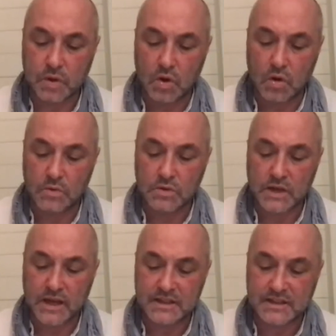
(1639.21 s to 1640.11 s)
almost
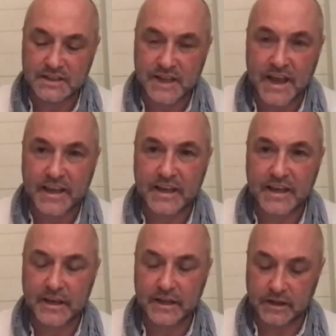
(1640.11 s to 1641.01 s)
a
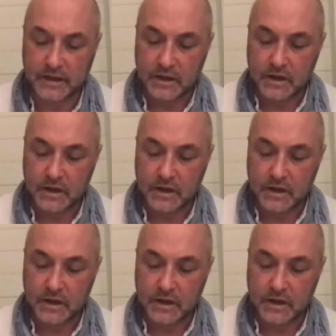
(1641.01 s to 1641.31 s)
decade